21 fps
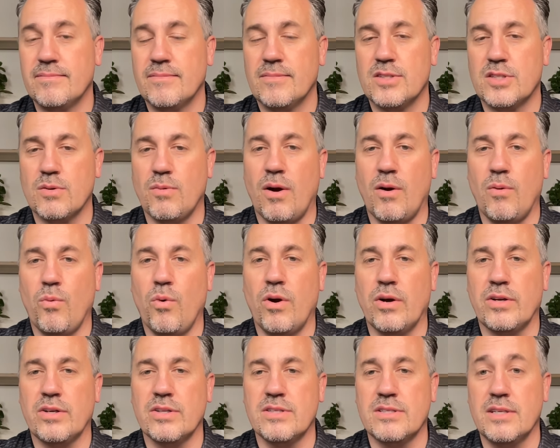so our
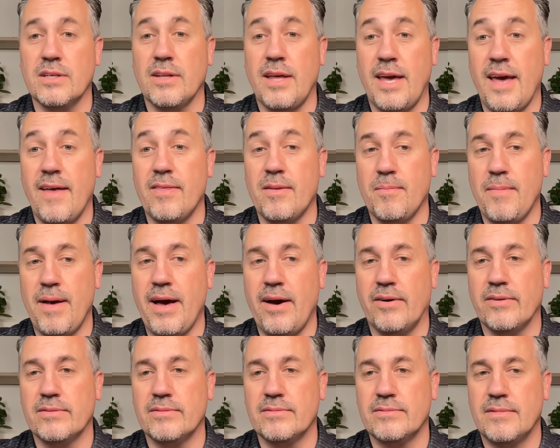ward could still hand them
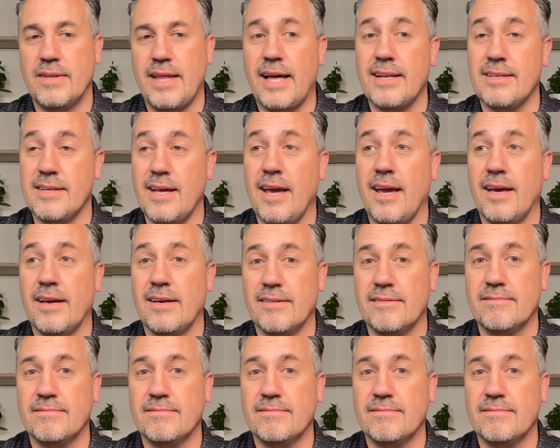out that day.